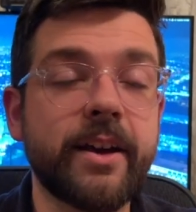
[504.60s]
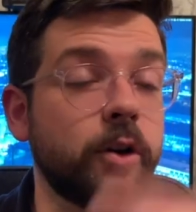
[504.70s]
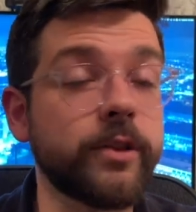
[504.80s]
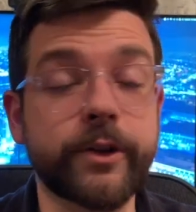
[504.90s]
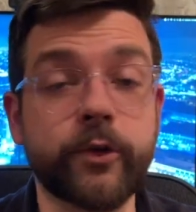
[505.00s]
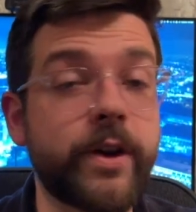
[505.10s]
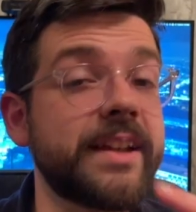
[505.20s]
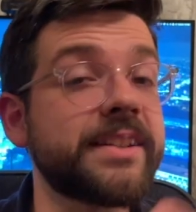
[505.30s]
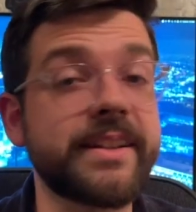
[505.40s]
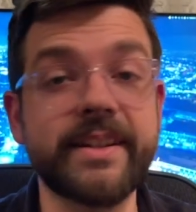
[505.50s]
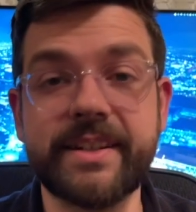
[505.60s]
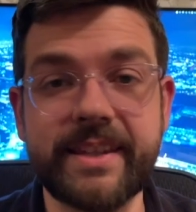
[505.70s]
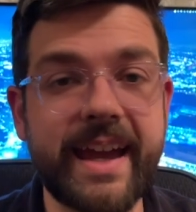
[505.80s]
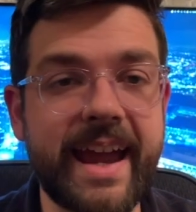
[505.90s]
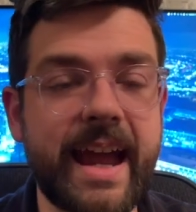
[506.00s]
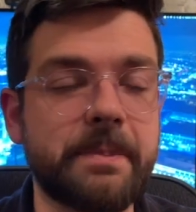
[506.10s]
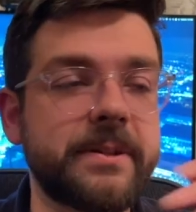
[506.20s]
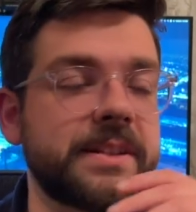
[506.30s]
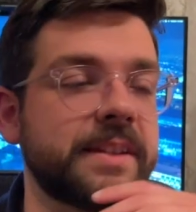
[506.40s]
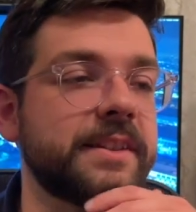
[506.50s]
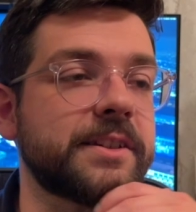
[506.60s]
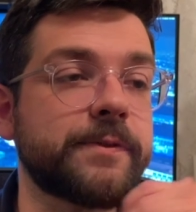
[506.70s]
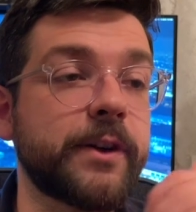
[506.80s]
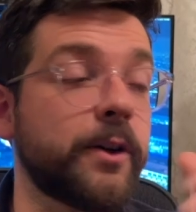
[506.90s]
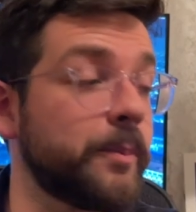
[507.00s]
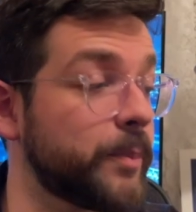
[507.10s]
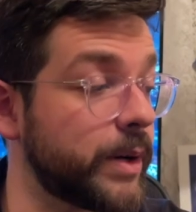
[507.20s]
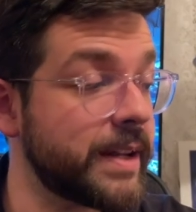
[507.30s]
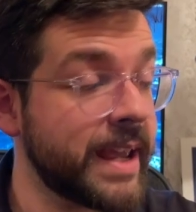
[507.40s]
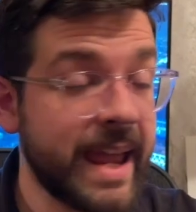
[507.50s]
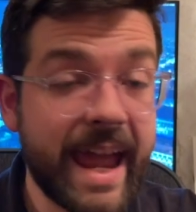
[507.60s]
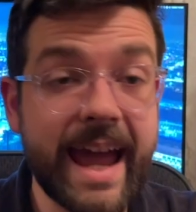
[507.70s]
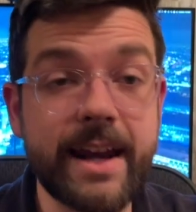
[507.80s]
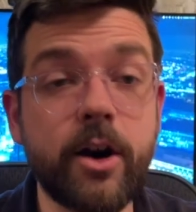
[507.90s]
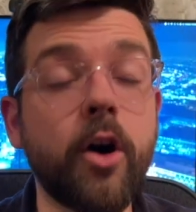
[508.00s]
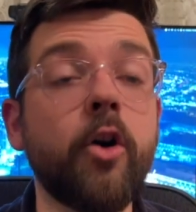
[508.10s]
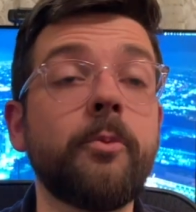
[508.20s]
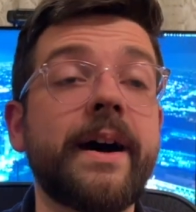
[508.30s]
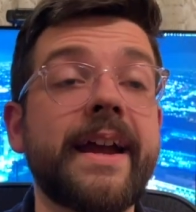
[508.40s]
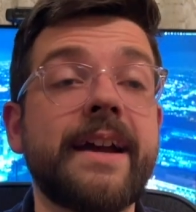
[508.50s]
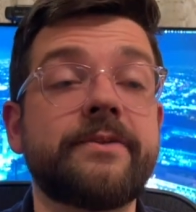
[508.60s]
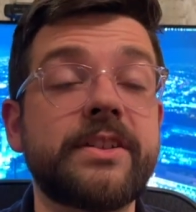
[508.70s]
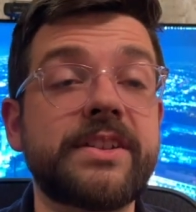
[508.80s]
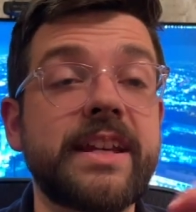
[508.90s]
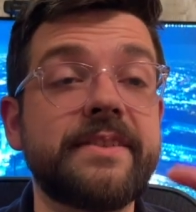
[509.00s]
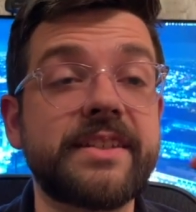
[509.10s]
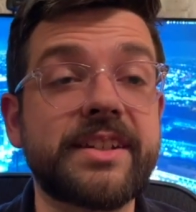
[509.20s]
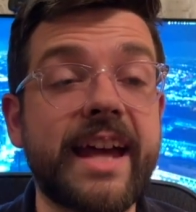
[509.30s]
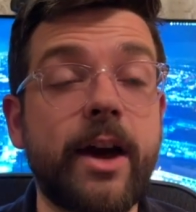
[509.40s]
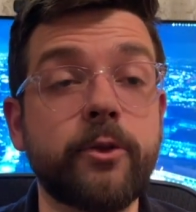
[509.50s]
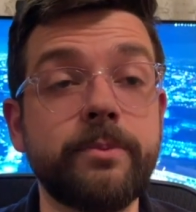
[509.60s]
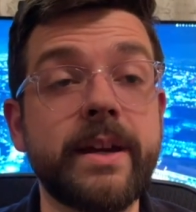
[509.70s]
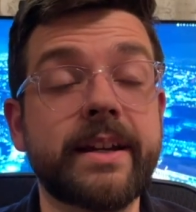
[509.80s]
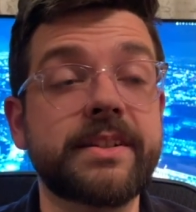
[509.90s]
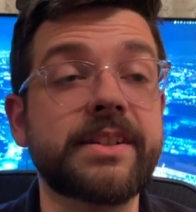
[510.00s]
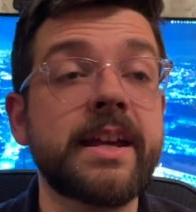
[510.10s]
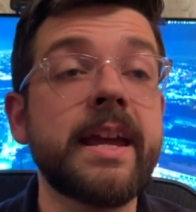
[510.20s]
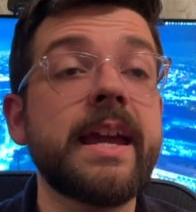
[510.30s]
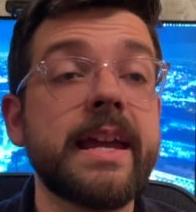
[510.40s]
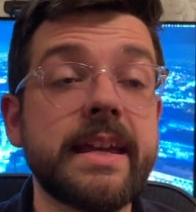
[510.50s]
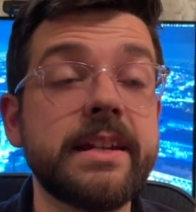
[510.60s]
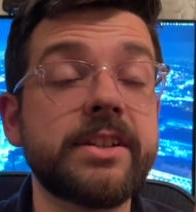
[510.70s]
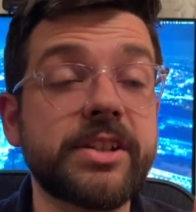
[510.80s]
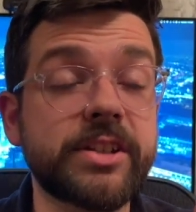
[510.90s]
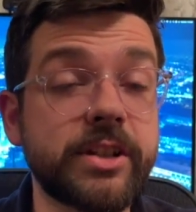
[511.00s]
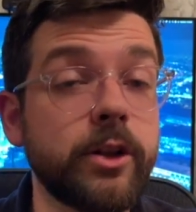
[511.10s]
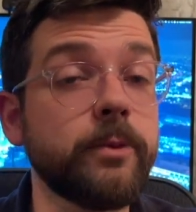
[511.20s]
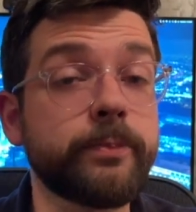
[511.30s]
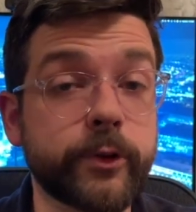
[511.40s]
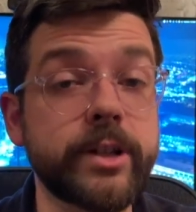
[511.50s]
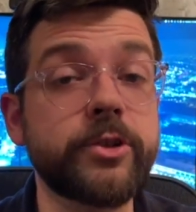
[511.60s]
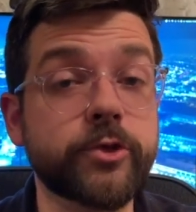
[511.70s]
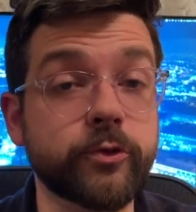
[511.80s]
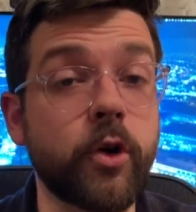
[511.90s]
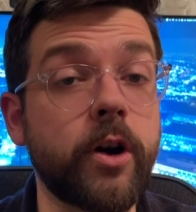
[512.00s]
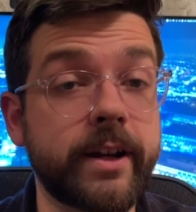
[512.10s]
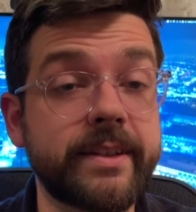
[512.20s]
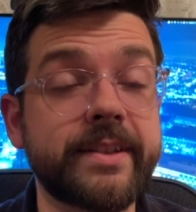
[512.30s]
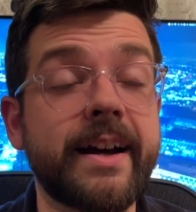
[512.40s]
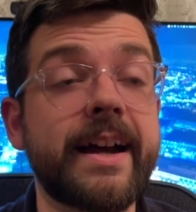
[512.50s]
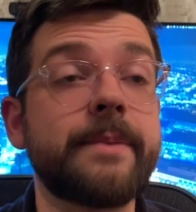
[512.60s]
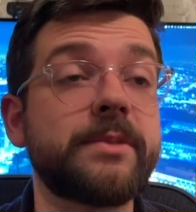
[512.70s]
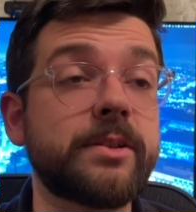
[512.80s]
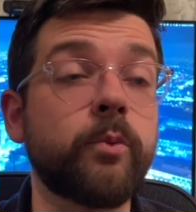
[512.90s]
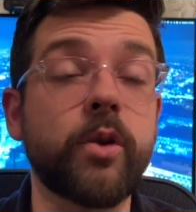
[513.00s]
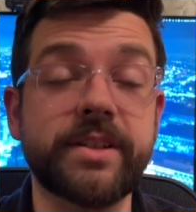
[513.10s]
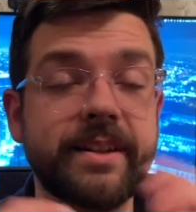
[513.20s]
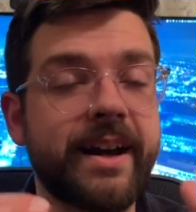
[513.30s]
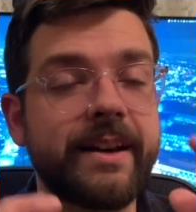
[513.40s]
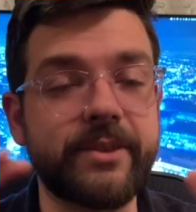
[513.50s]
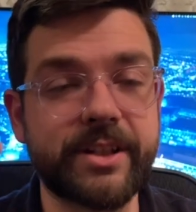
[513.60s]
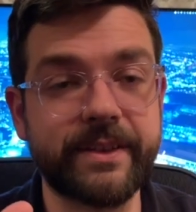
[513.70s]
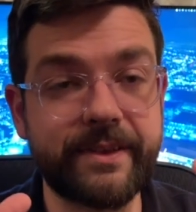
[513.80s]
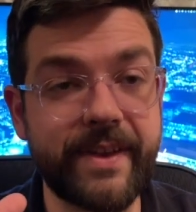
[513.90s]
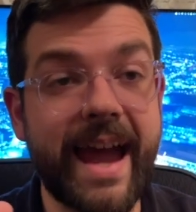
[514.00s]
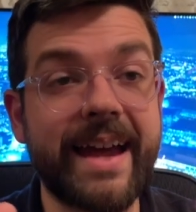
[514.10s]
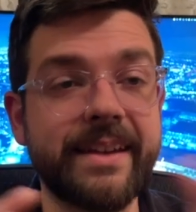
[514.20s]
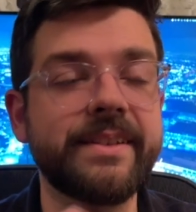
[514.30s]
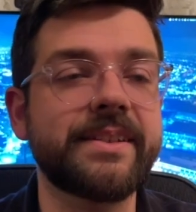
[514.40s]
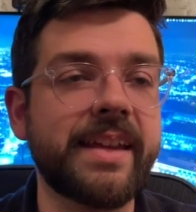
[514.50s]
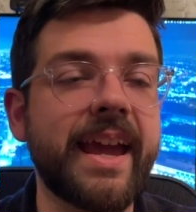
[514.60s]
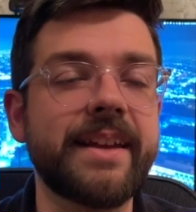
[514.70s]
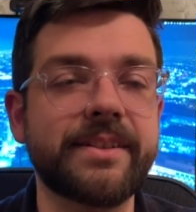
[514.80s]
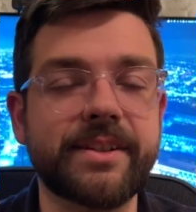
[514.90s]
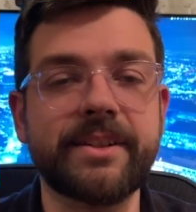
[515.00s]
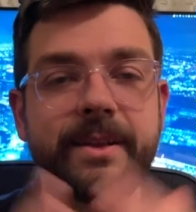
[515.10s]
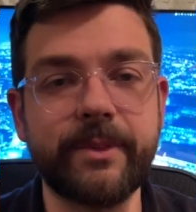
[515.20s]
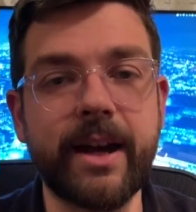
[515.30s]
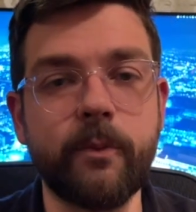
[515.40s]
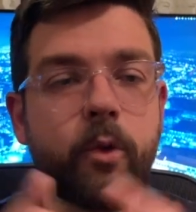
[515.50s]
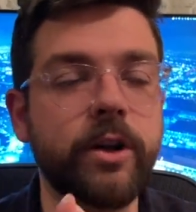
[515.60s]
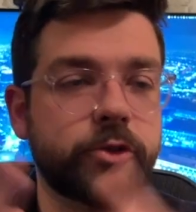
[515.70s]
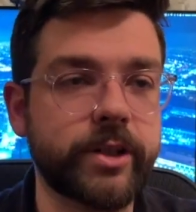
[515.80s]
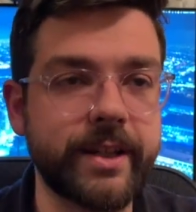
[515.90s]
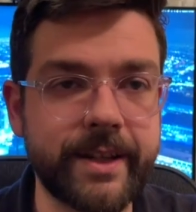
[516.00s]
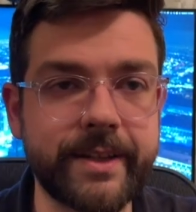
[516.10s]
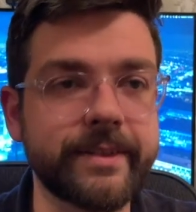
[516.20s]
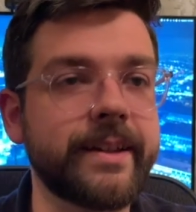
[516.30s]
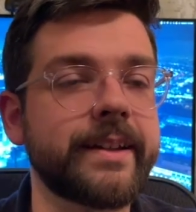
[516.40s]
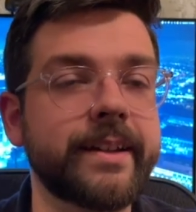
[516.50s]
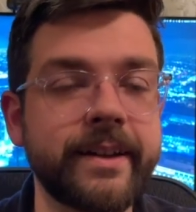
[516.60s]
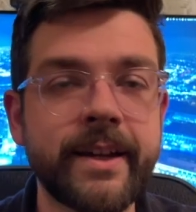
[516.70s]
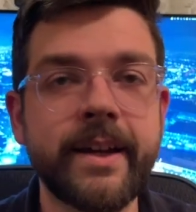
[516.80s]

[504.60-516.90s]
all the craziness that happens in this film. But at home, I have to say the sound mix is still pretty strong at times. It wasn't obviously that intense because I'm not watching it in like a